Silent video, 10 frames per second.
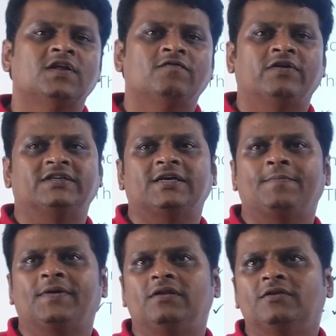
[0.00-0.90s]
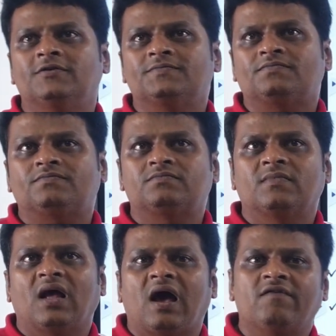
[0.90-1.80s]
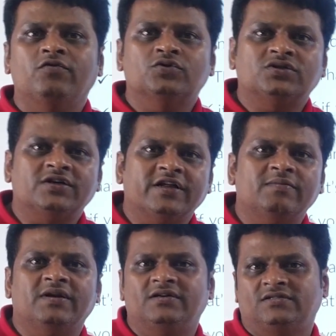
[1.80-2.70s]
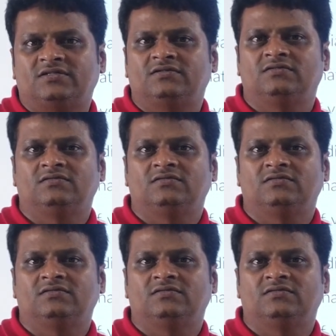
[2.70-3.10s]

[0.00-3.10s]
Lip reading: For example, I have used 13 minutes,